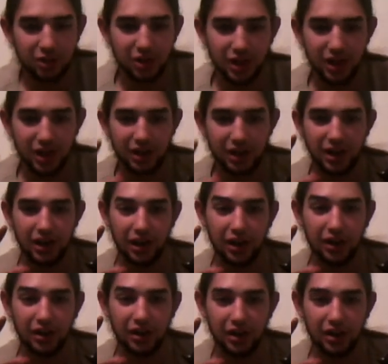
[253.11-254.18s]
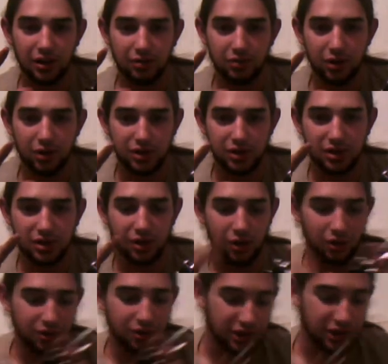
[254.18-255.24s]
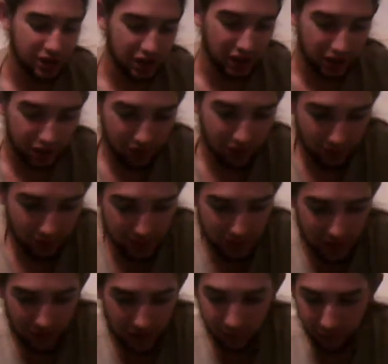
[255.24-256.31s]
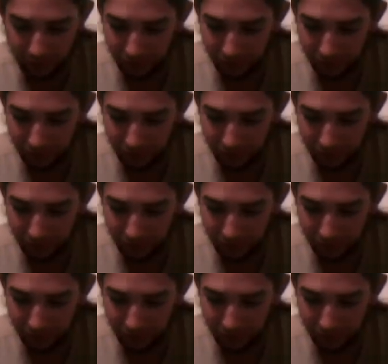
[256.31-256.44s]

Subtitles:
You've got to kind of push the whole thing together at one time.